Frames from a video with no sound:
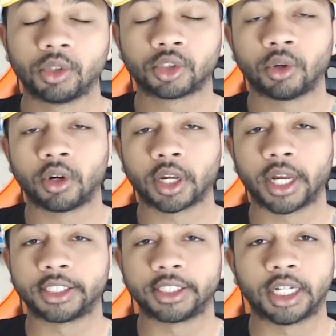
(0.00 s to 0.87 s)
What's going on,
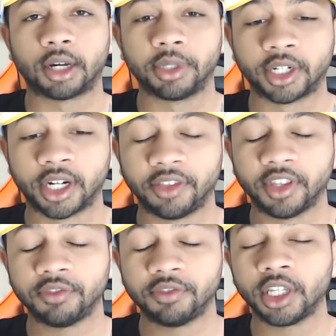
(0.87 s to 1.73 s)
guys? Dom here,
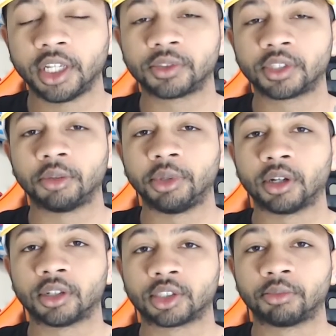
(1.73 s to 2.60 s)
and this video is going to be
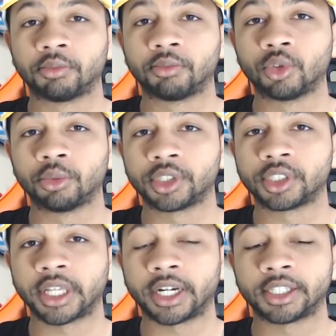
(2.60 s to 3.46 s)
on some
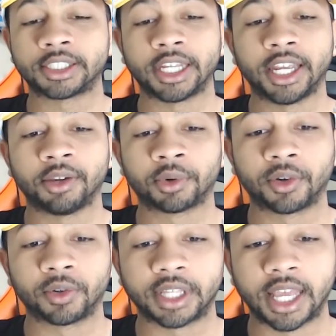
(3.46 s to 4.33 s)
rumors that are saying we're
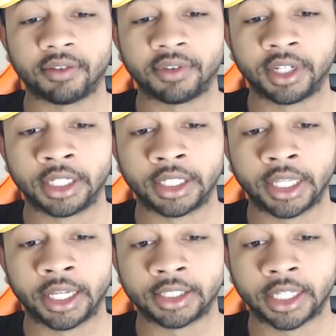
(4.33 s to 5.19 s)
going to have a
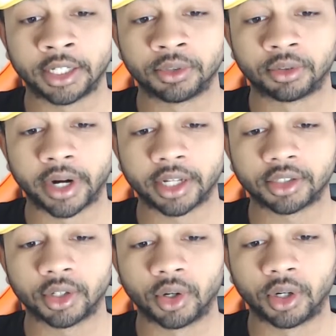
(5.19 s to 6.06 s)
Nintendo
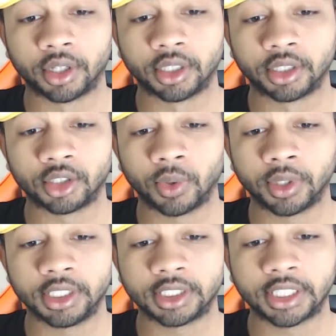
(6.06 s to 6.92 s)
Direct on the
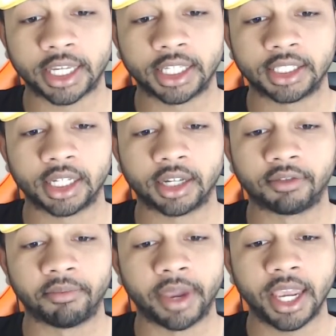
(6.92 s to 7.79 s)
22nd of
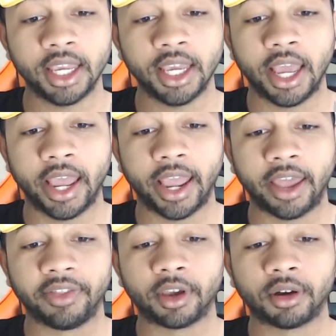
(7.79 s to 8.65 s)
May,
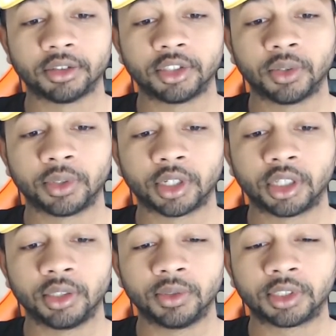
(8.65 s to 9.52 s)
and they also
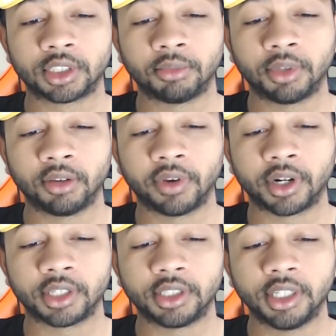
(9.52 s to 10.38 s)
include something
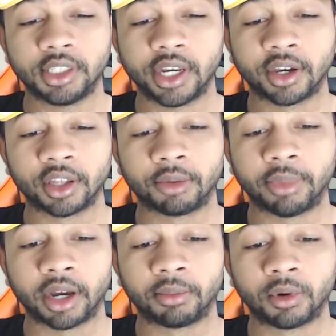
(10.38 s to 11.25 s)
very detailed
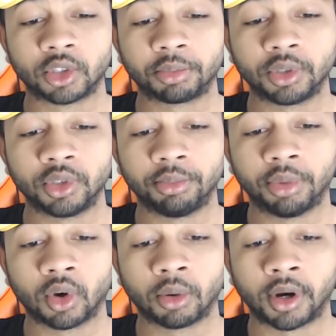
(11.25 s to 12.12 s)
about multiple new
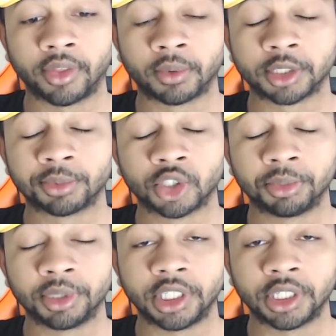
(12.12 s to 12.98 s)
Pokemon that we're supposed
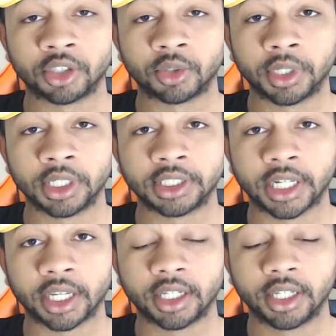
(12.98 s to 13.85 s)
to be seeing on the 22nd.